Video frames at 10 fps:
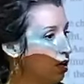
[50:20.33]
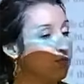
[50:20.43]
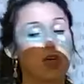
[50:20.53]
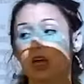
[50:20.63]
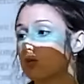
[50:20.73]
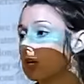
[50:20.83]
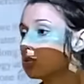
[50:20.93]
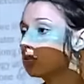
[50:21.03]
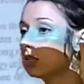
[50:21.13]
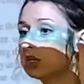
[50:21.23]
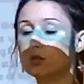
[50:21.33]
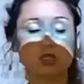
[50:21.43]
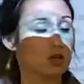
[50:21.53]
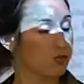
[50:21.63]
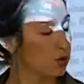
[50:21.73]
They originally
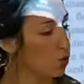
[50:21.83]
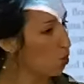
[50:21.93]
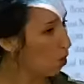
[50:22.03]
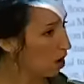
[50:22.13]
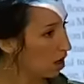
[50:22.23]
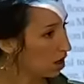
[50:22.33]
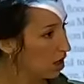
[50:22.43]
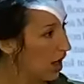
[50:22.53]
used it for the war,